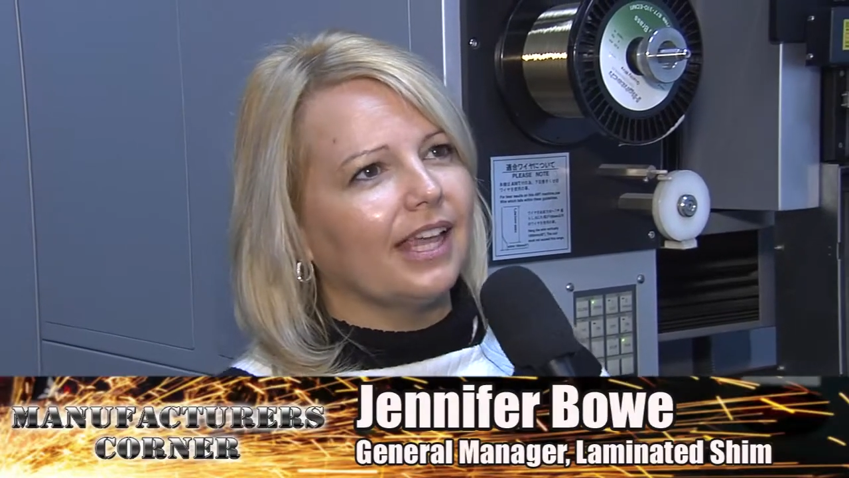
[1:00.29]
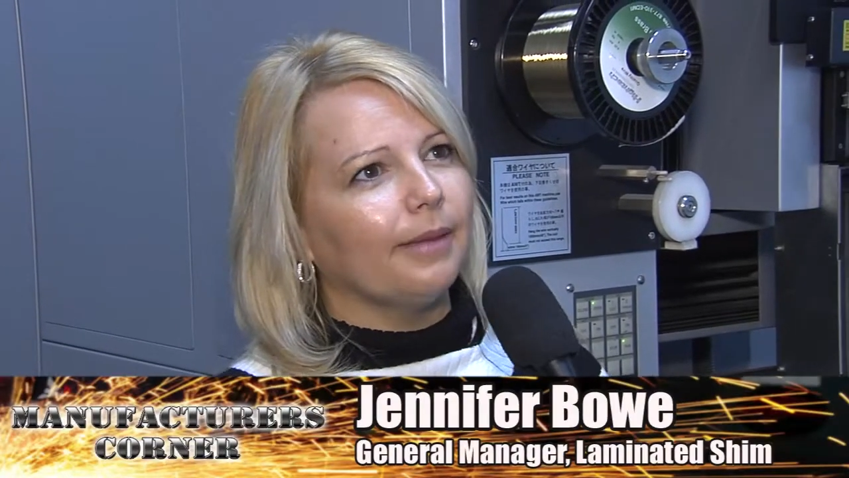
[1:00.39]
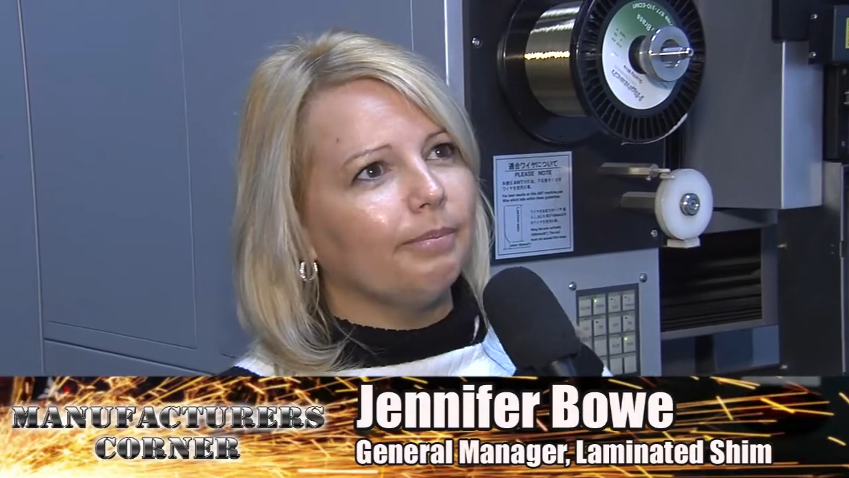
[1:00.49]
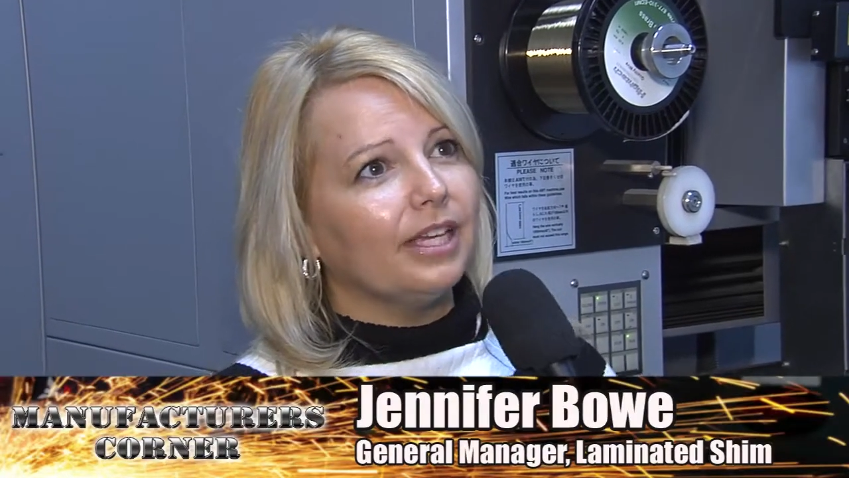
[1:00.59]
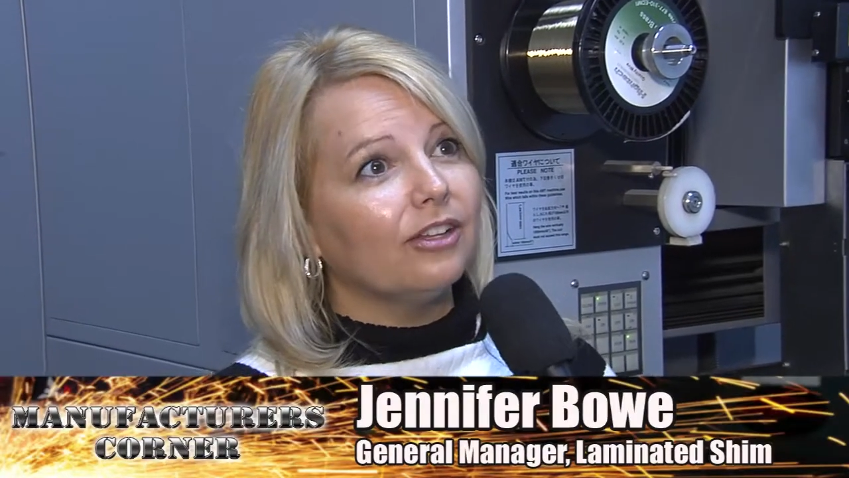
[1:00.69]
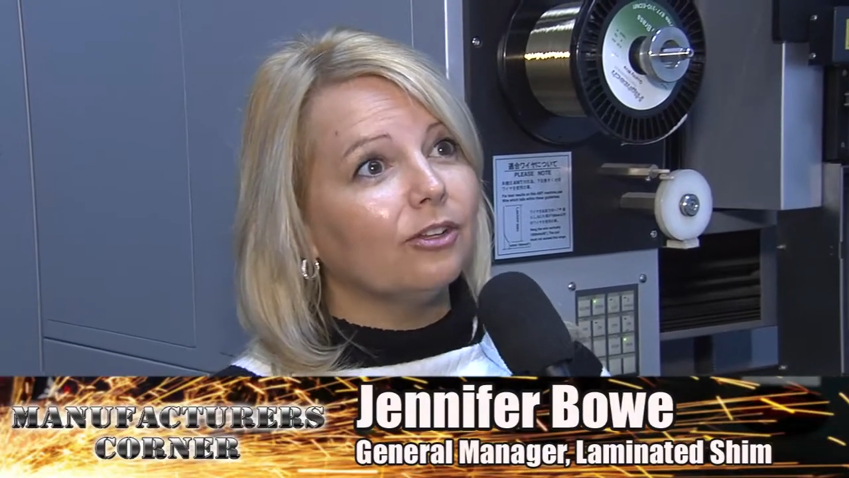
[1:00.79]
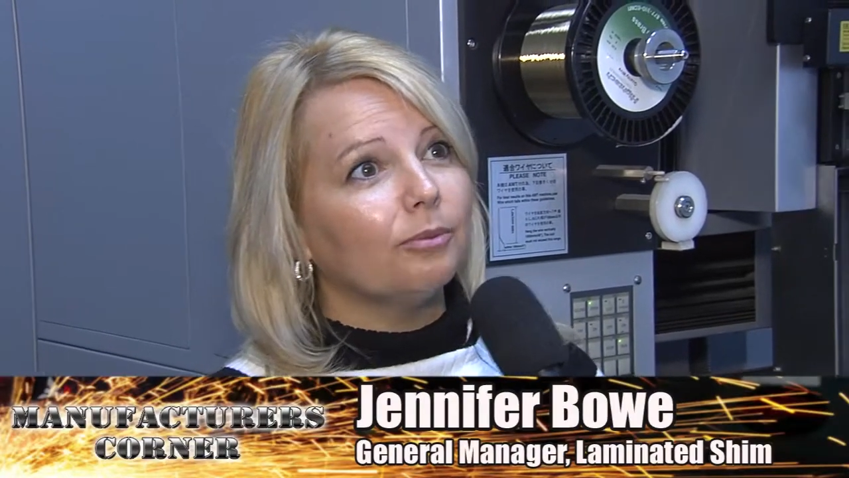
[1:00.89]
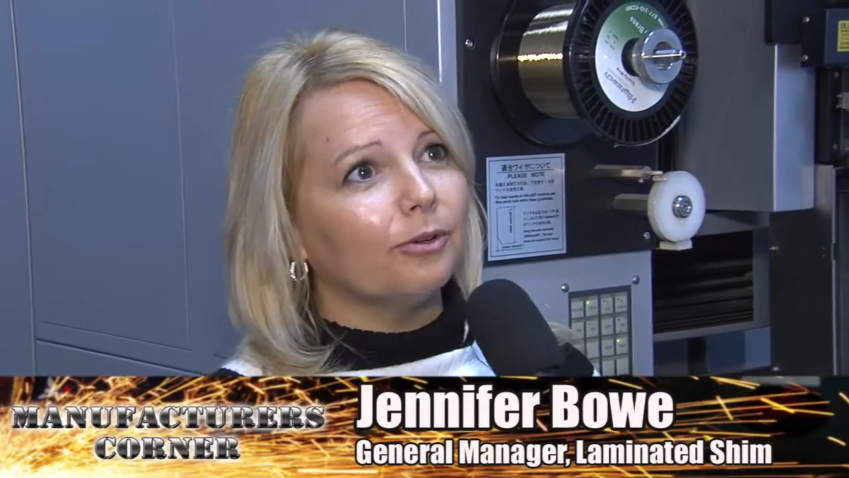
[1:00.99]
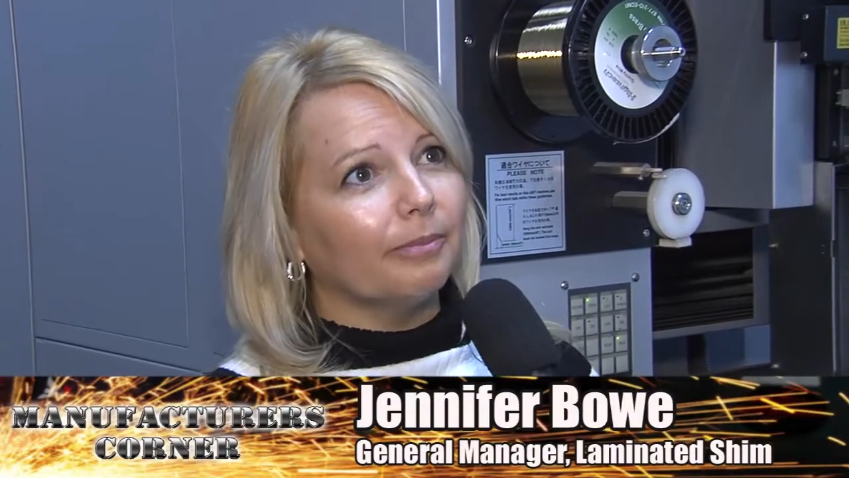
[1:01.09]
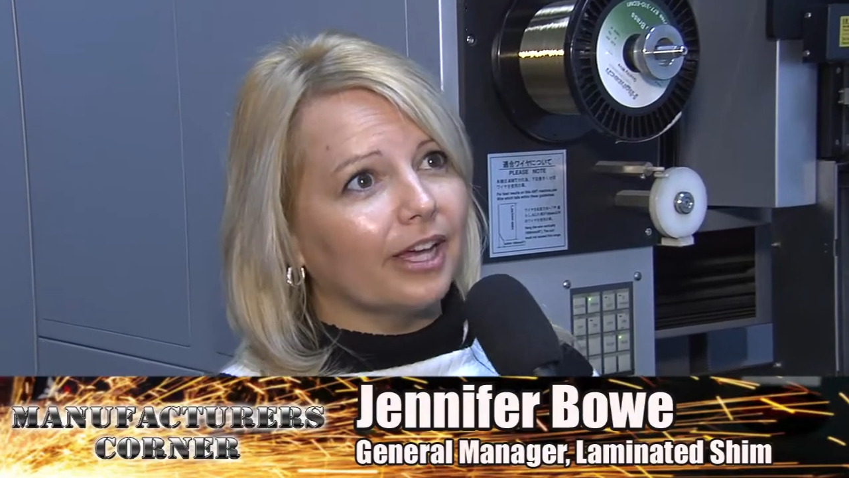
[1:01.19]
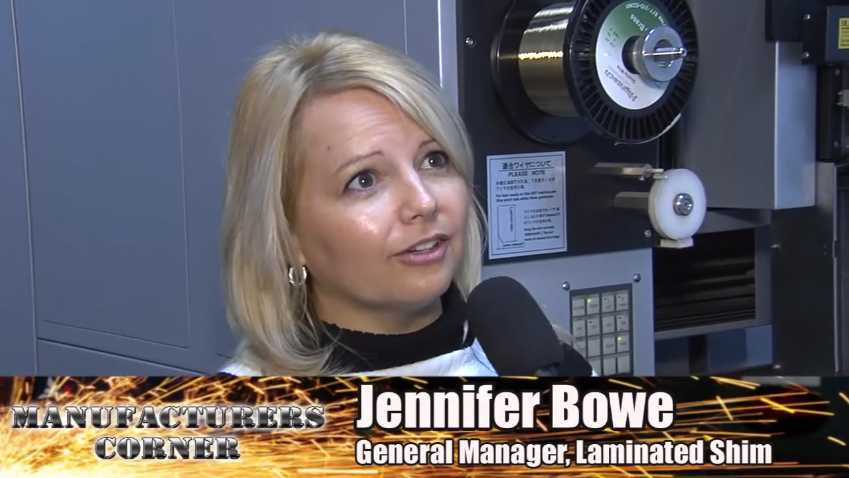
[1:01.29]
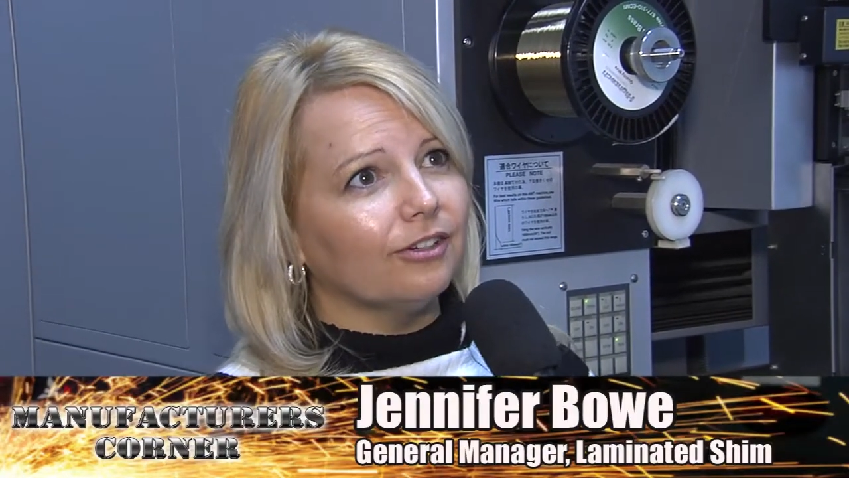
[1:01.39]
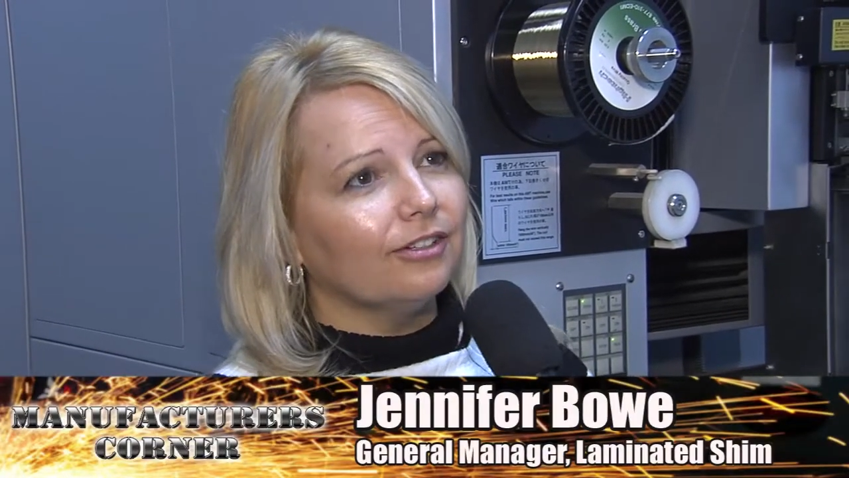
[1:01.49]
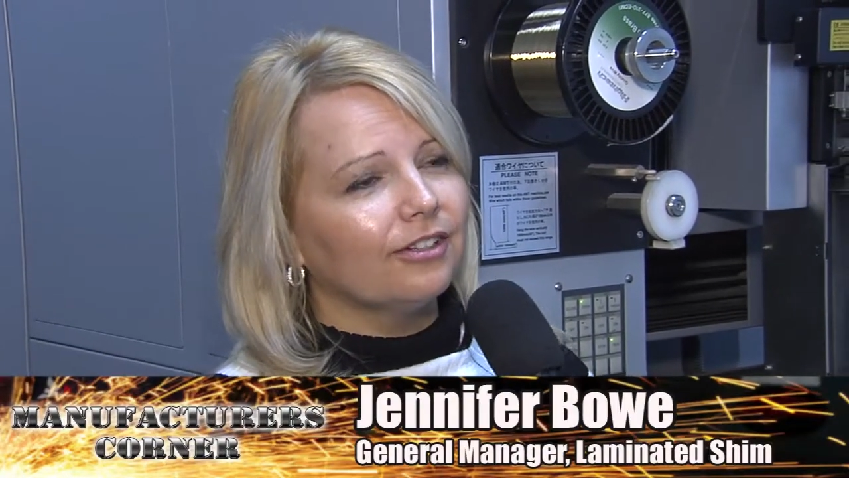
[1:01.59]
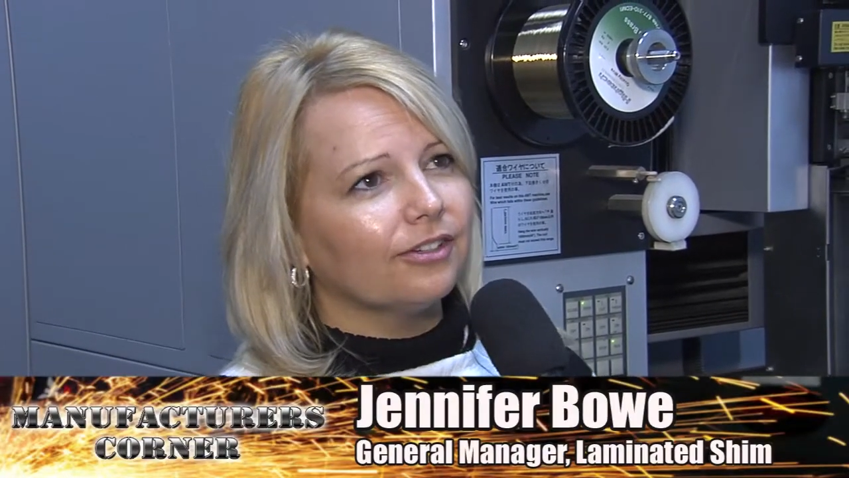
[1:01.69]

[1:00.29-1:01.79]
a peelable metal.